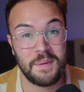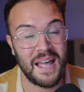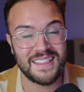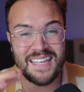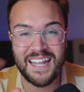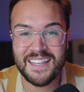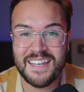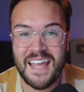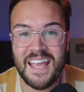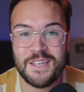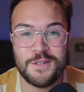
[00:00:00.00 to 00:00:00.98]
But at the end of the
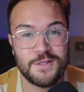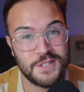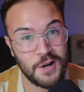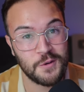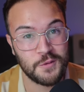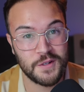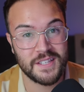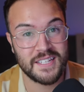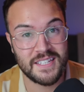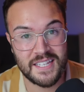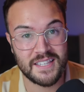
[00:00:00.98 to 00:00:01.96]
day, you don't
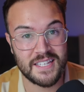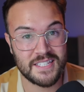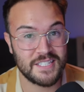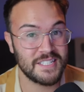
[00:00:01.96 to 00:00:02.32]
really need this.